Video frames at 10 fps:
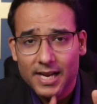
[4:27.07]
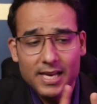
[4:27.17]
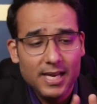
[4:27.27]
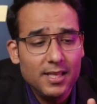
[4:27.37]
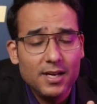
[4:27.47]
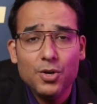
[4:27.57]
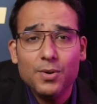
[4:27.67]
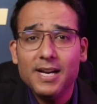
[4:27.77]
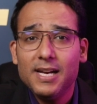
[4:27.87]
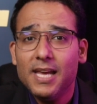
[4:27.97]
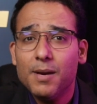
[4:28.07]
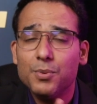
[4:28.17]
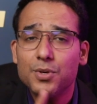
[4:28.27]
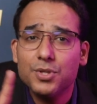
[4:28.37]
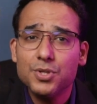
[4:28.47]
Either you can take
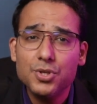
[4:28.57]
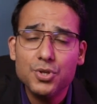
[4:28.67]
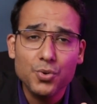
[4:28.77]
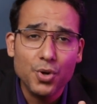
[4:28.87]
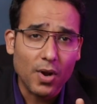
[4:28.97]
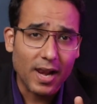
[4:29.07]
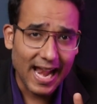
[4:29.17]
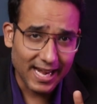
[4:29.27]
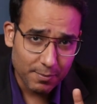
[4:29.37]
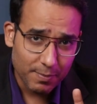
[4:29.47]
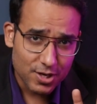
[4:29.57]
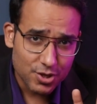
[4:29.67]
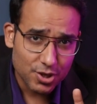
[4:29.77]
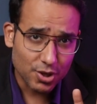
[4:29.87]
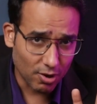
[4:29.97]
person to your landing
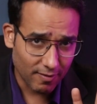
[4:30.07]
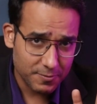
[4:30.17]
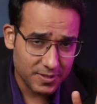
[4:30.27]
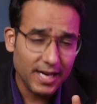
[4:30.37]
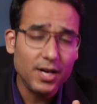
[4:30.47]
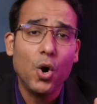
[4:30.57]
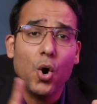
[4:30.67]
page, your website,